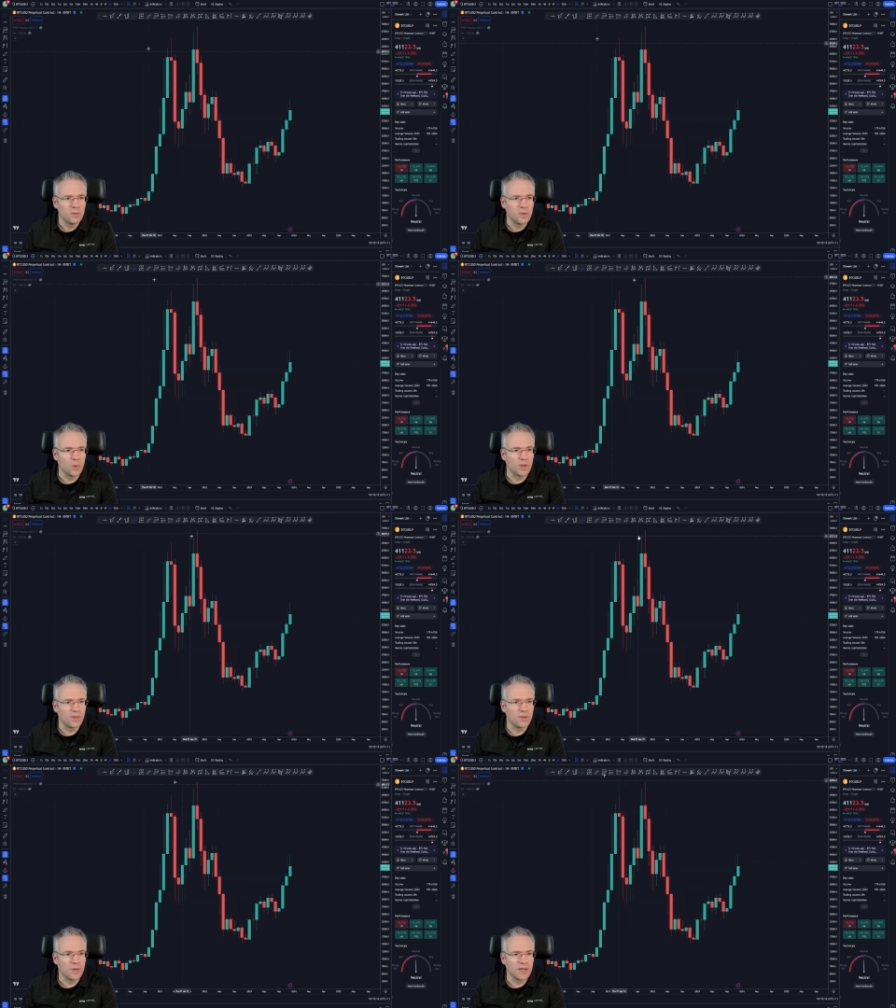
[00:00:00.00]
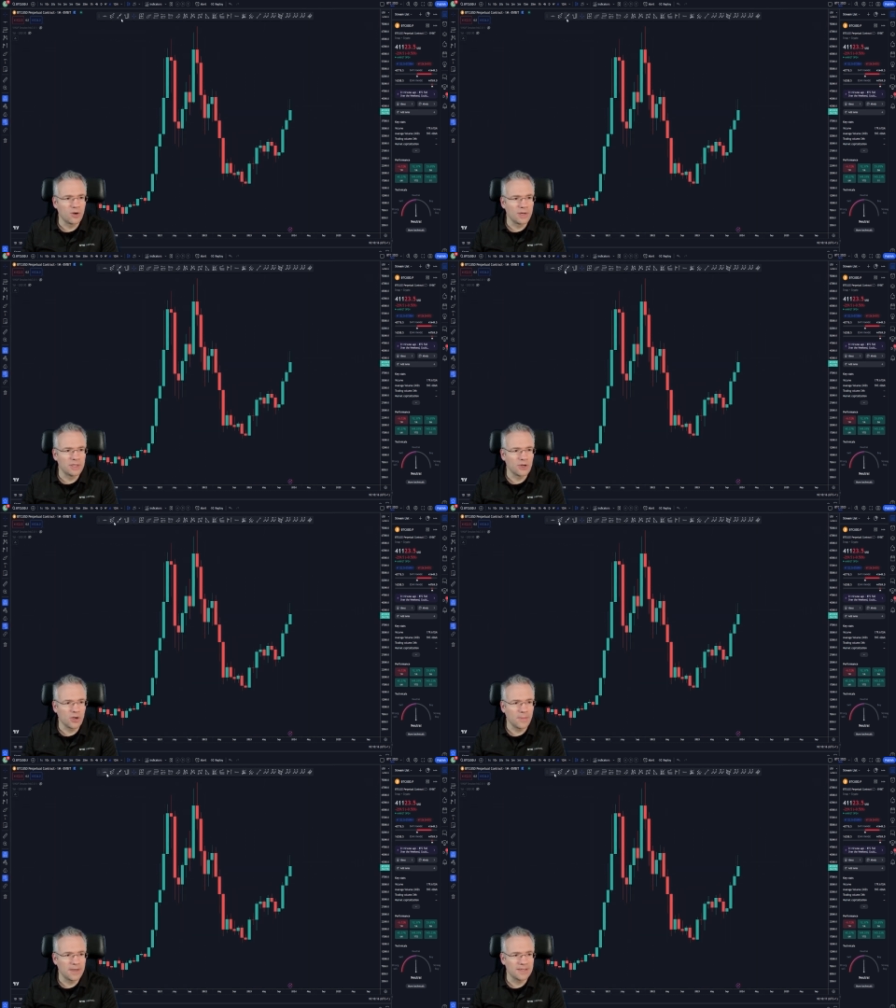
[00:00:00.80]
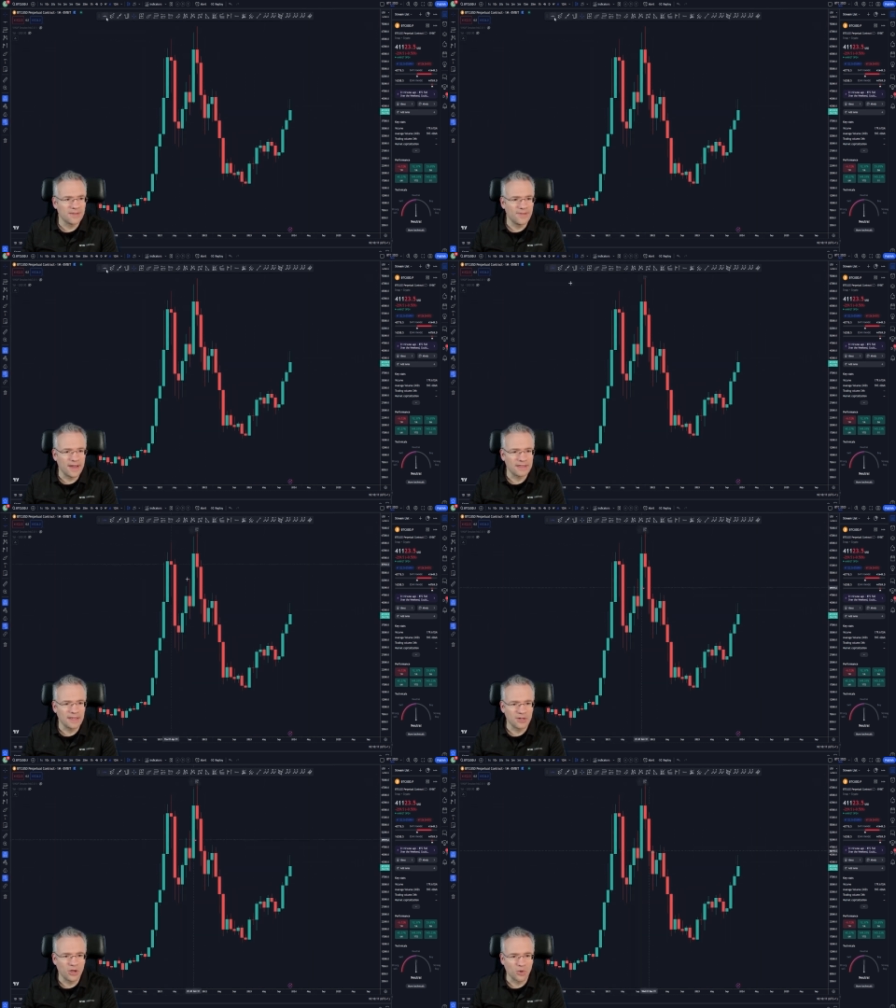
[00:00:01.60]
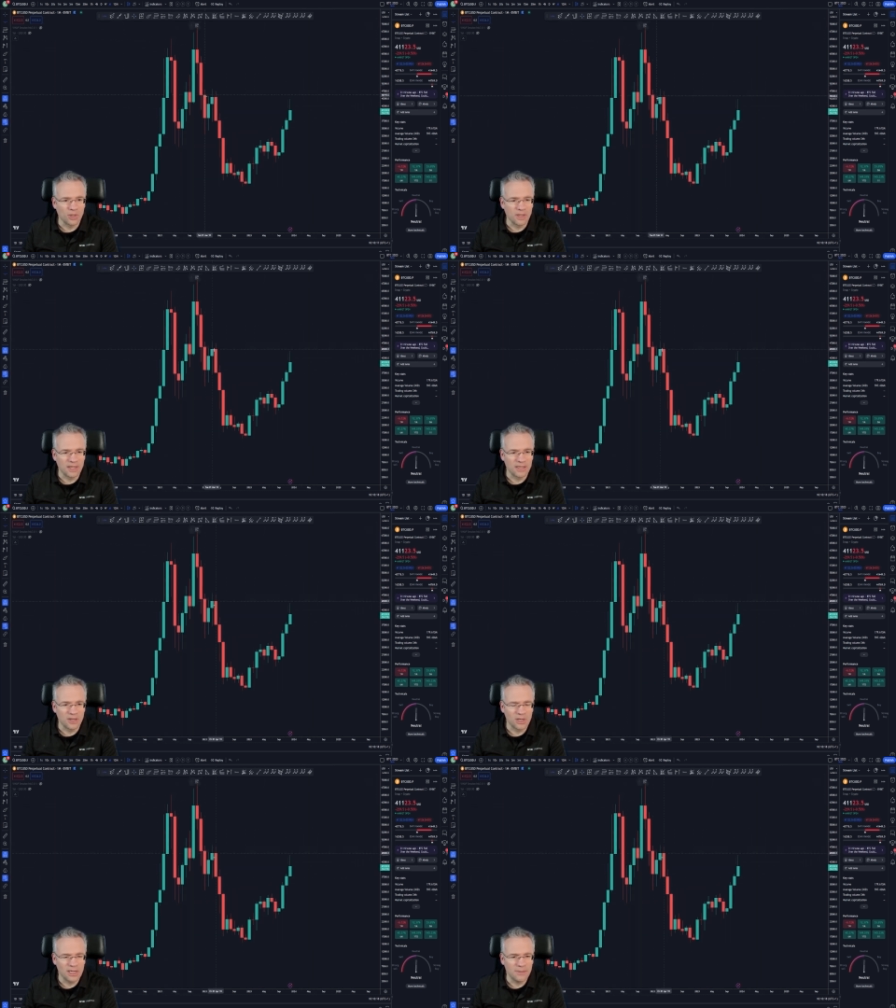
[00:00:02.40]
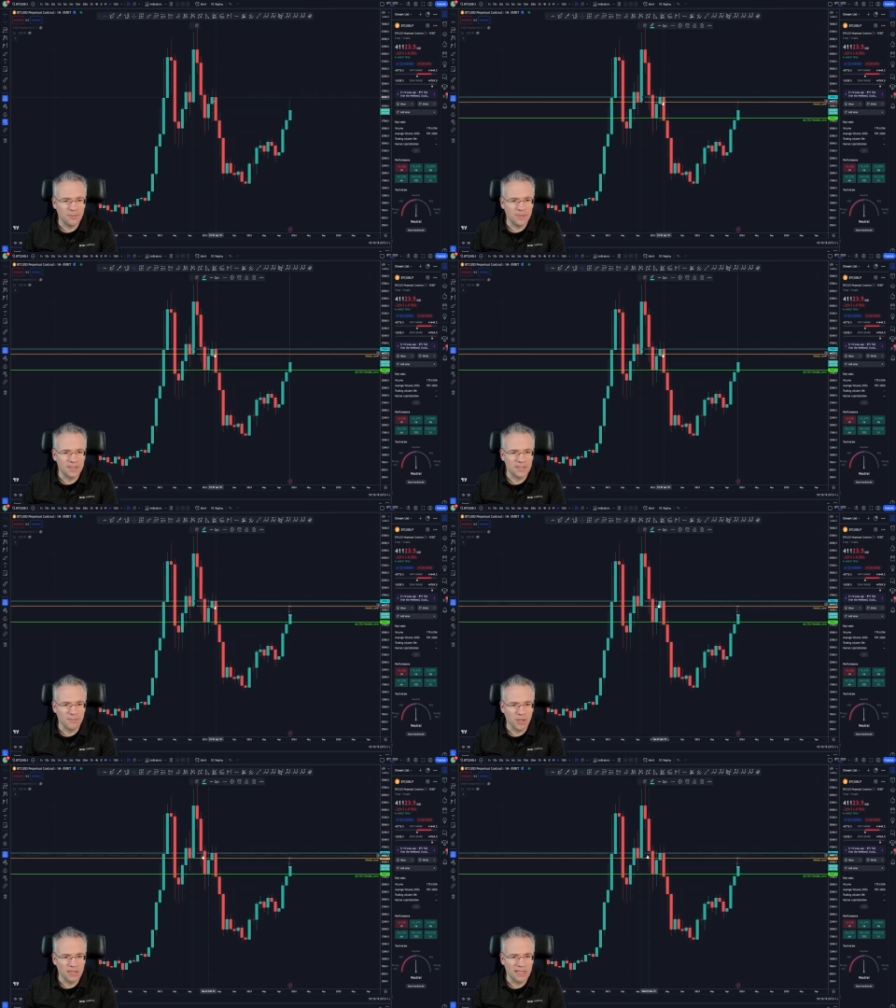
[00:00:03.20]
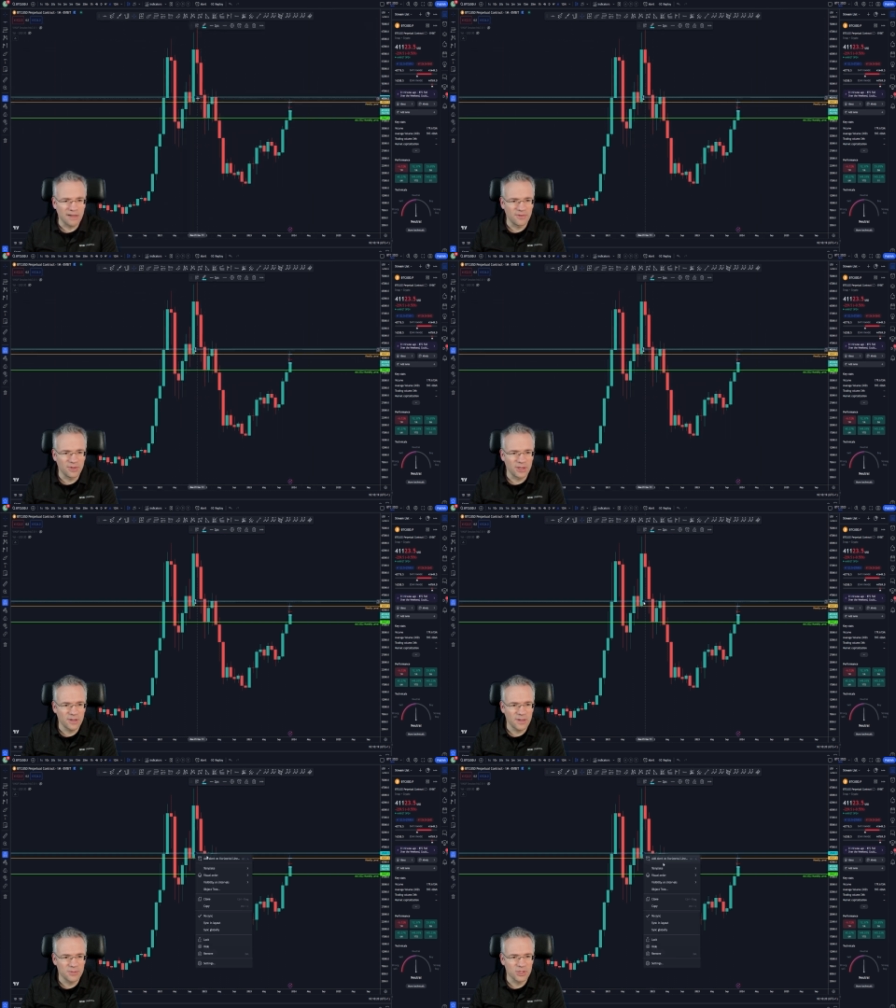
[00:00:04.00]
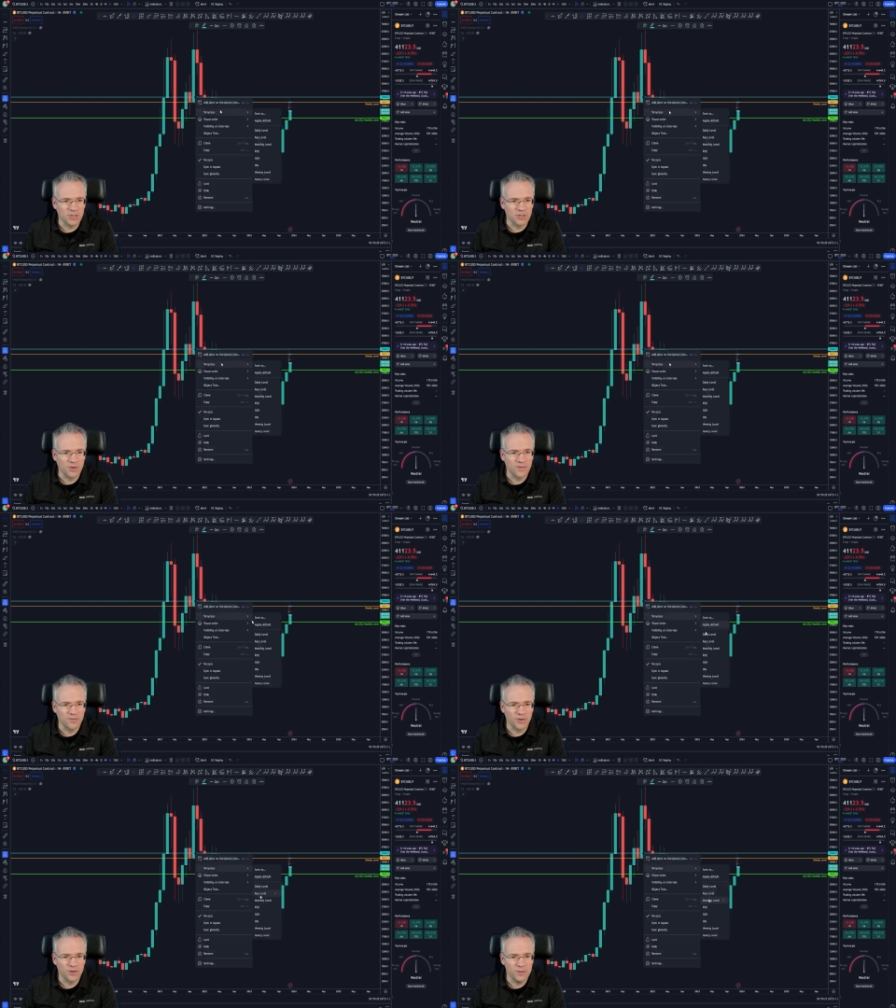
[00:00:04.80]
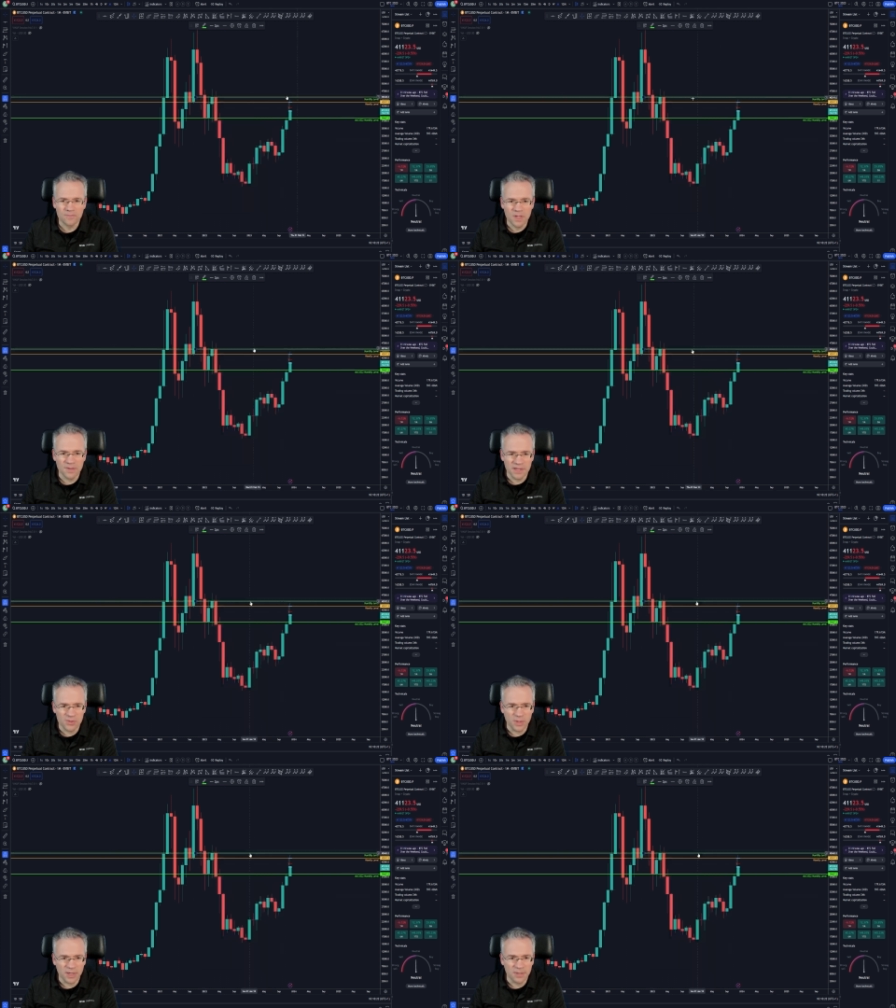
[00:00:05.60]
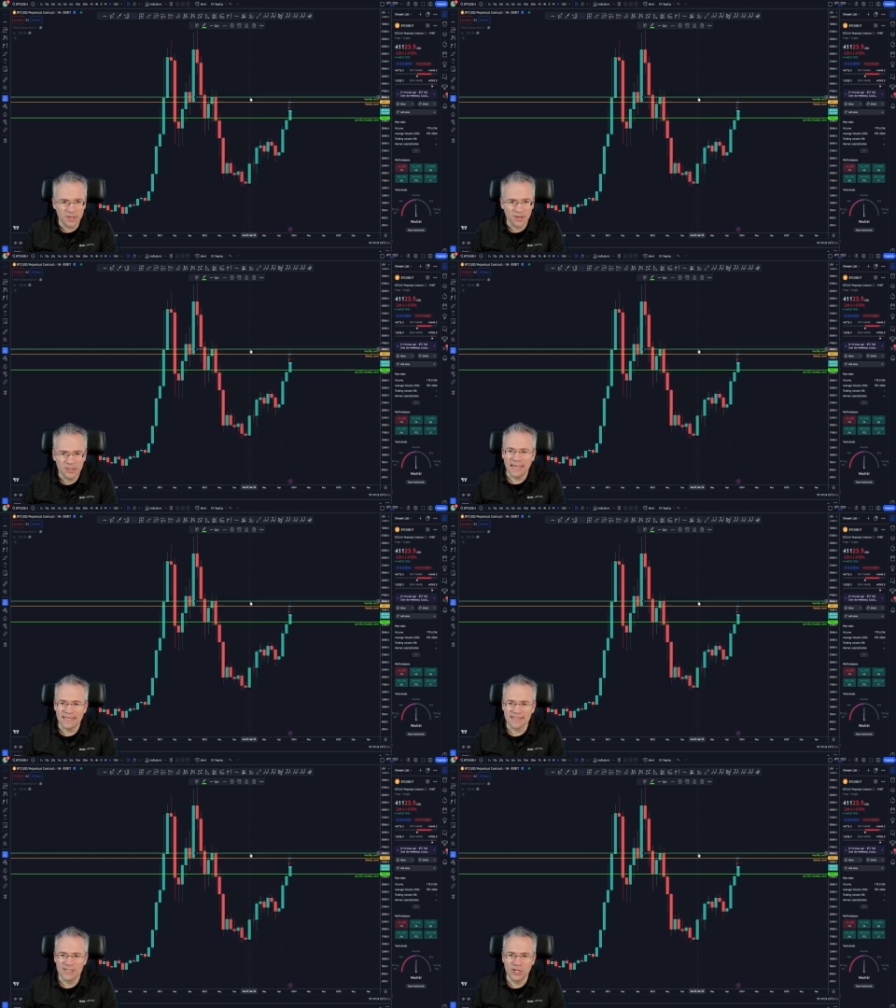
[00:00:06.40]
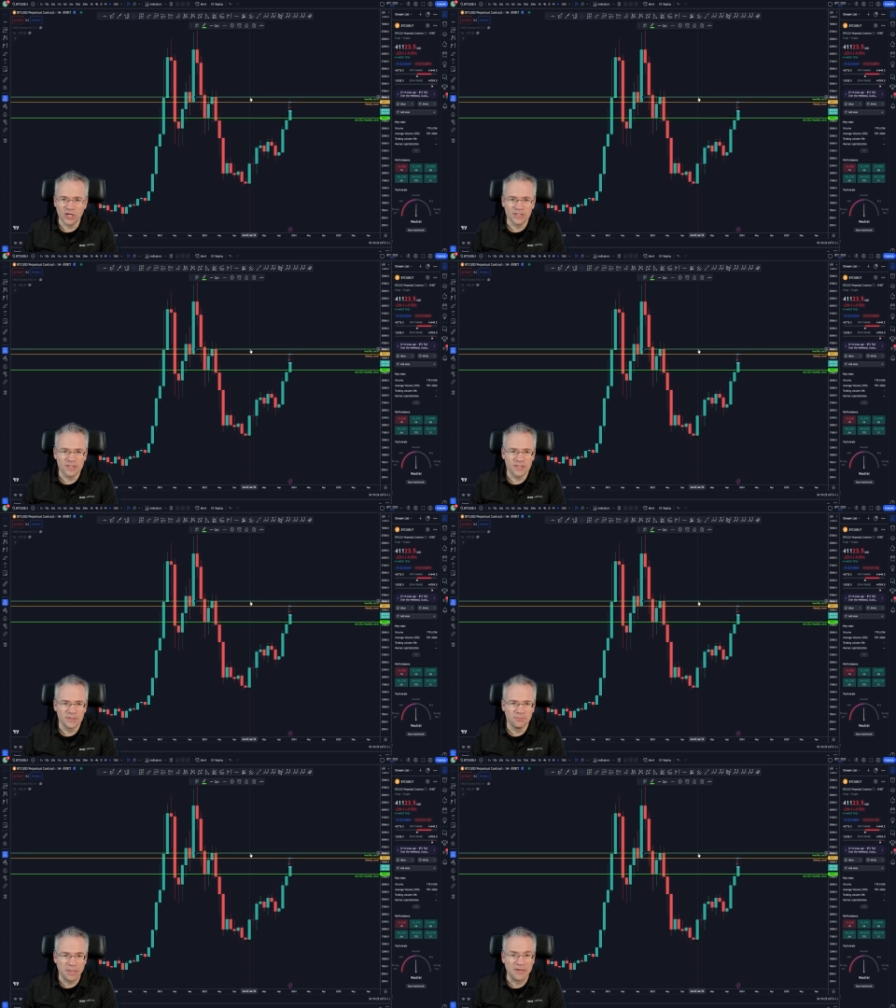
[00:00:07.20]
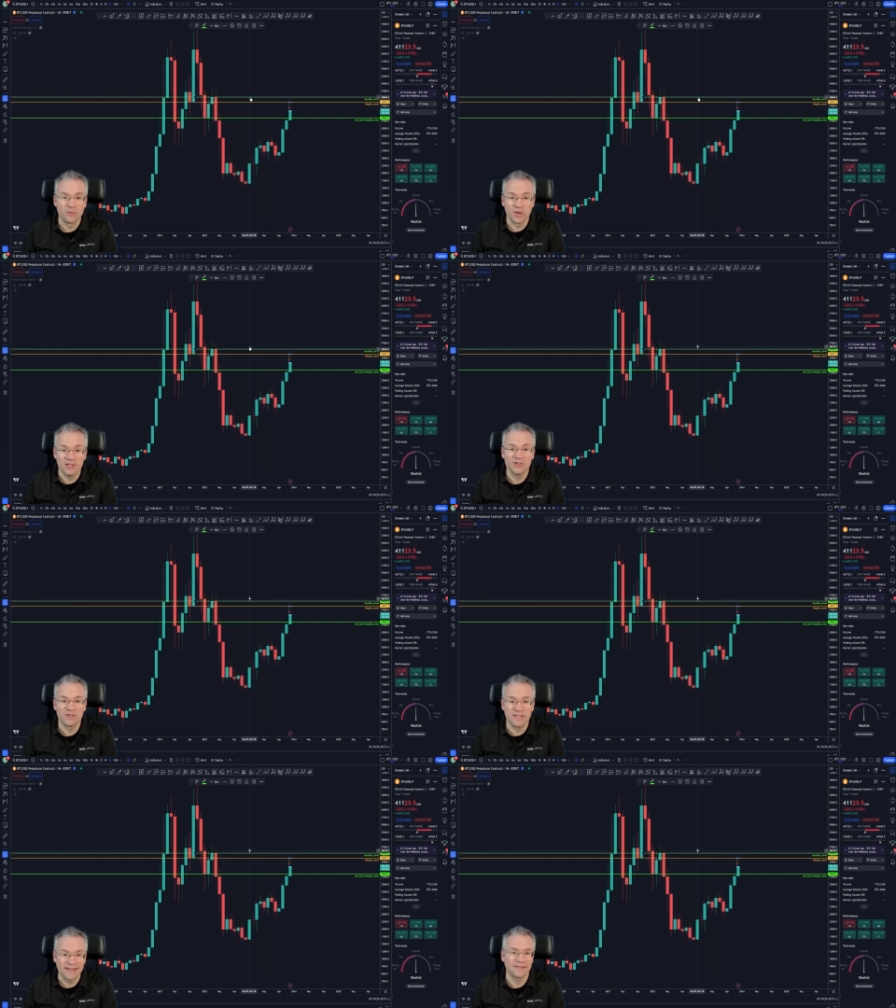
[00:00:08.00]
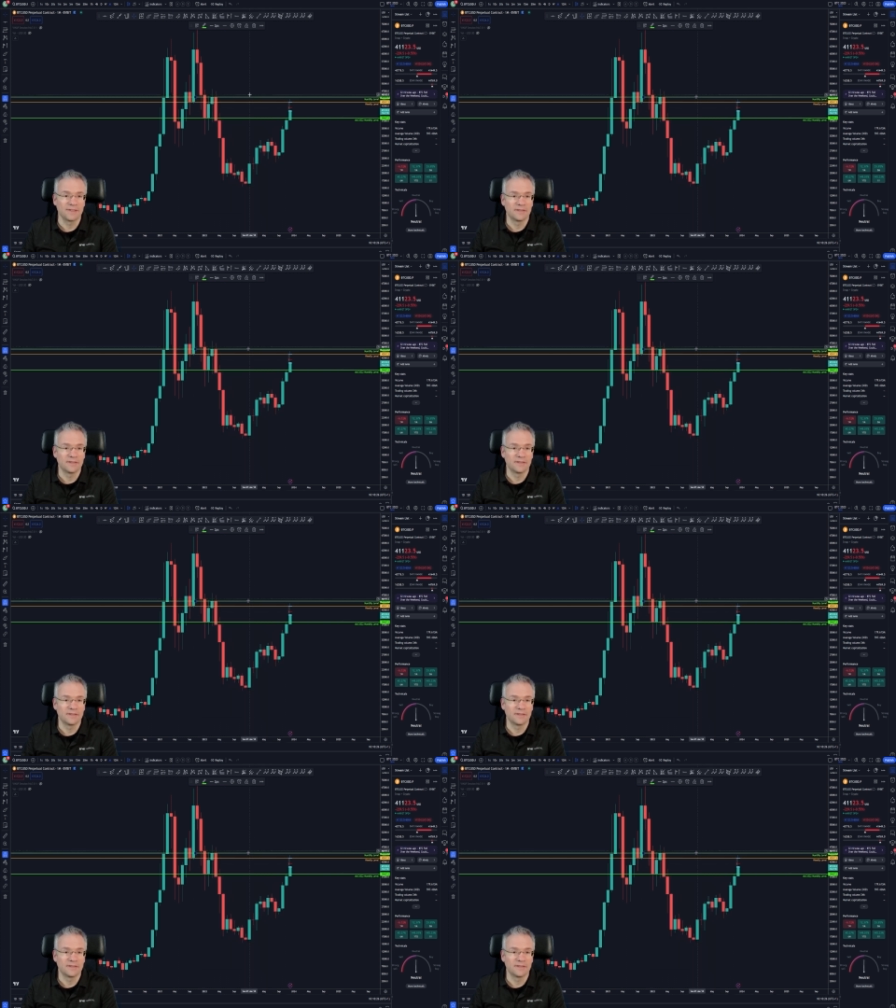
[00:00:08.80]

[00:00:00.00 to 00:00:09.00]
Well, one thing we can already talk about is the fact that not only that yearly level, but this monthly level here, I'm just going to draw it for you. This one up here has not been reached yet.